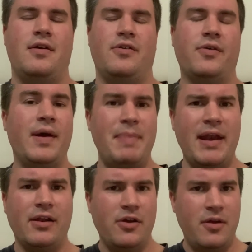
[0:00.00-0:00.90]
So I
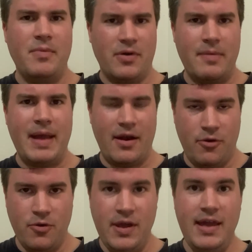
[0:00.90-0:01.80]
better learn more about
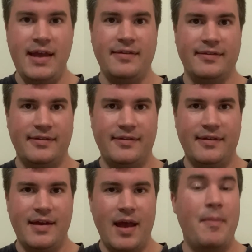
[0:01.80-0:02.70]
who he is,
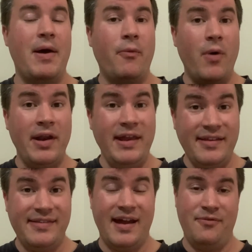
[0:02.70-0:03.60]
about what he
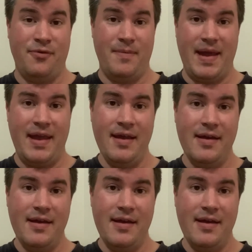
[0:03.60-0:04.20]
has done for me,